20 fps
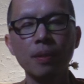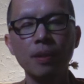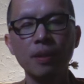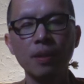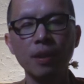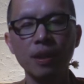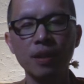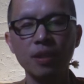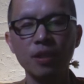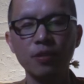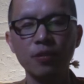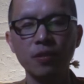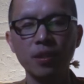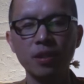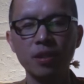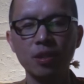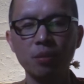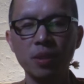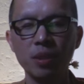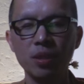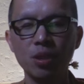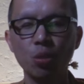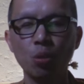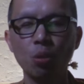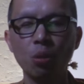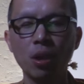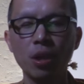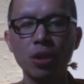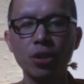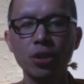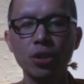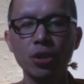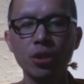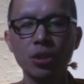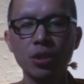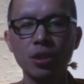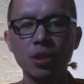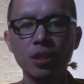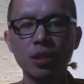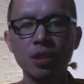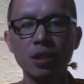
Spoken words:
Thighs feels a bit squashed.